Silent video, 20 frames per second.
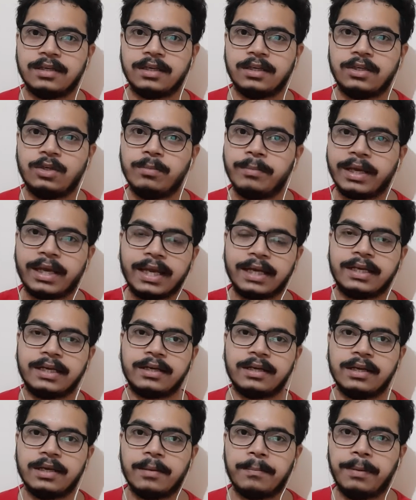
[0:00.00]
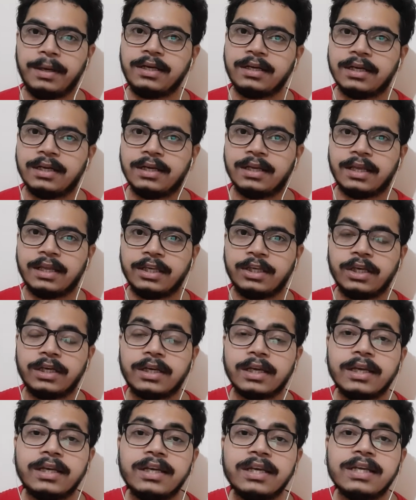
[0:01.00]
you may get it, but
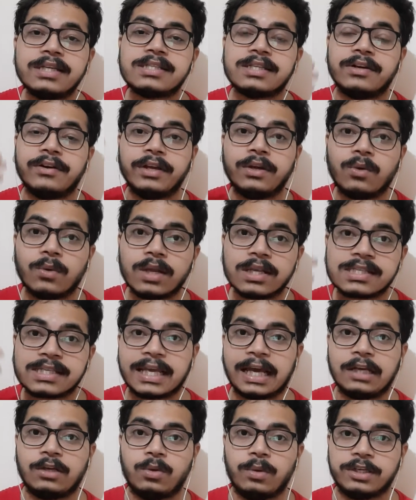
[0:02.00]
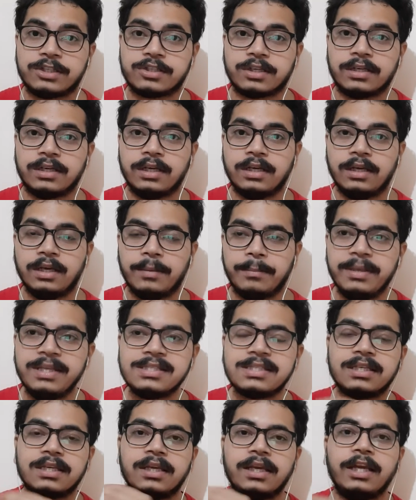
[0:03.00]
it needs rigorous calculation,
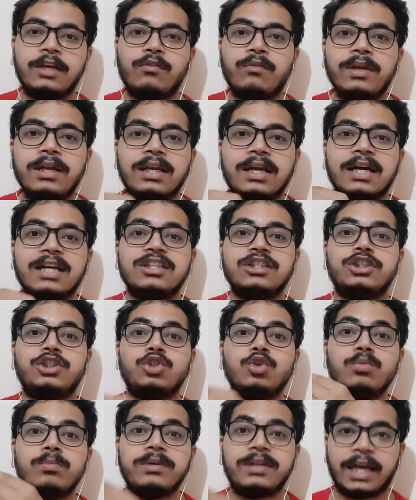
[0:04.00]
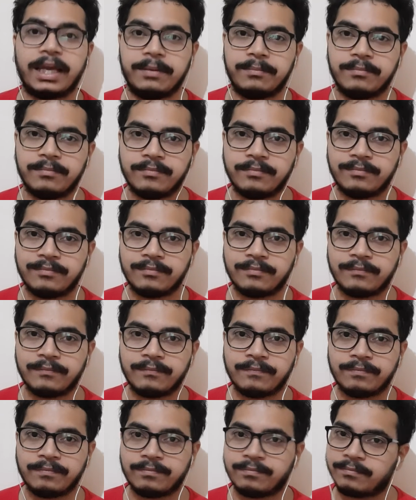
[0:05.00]
means it will consume time.
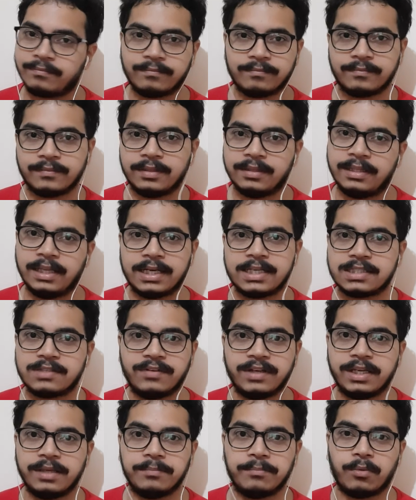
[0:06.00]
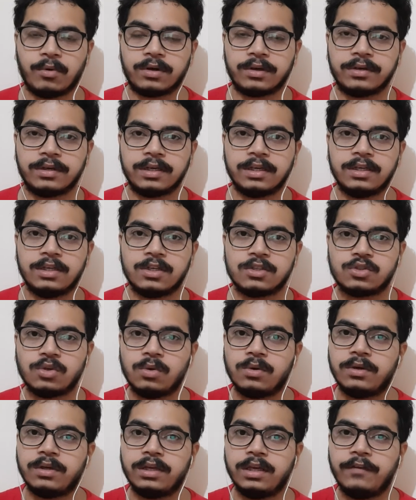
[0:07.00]
That is very important.
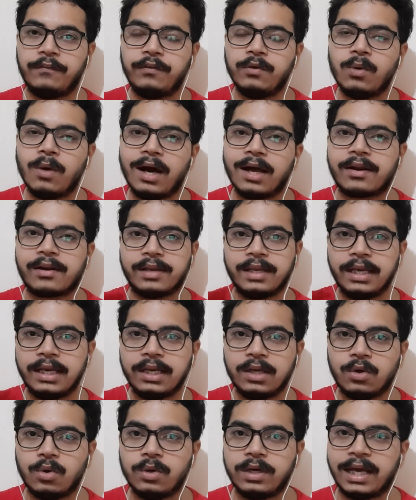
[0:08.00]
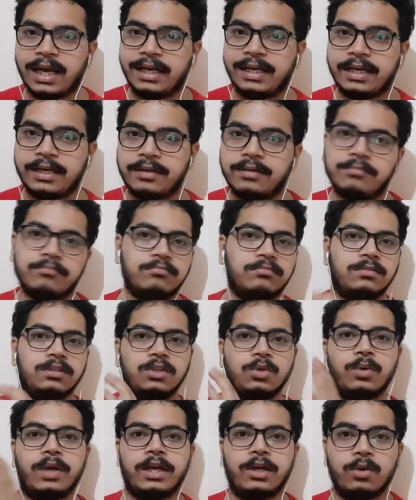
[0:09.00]
So if you are really good at it,
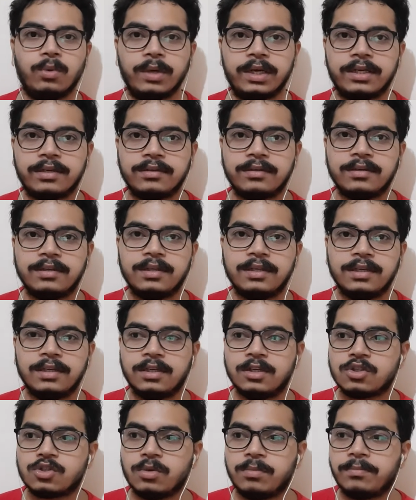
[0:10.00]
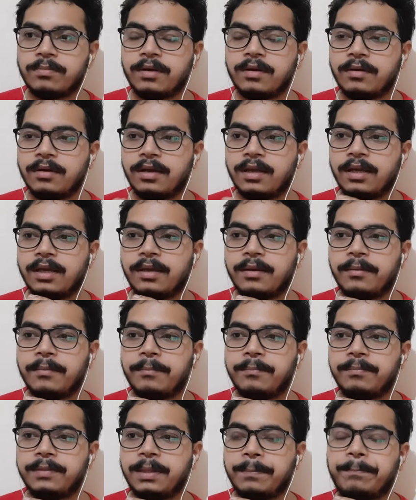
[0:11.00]
you can do it. So
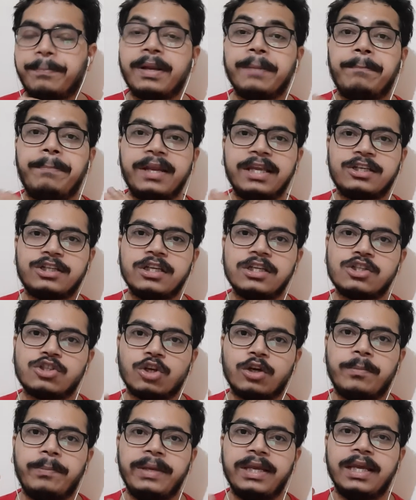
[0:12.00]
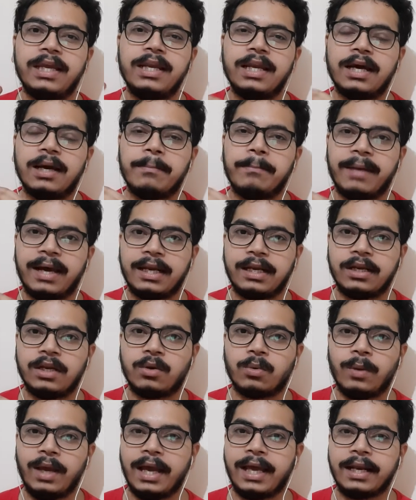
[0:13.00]
the preparation should be in a
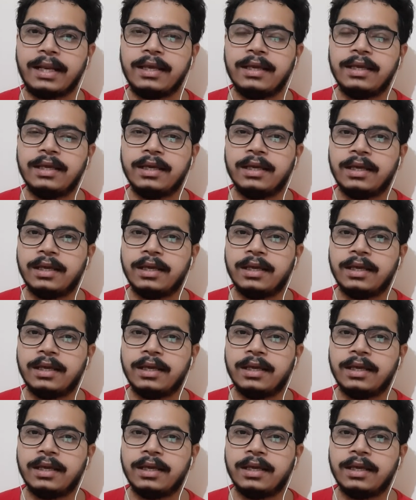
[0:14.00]
manner where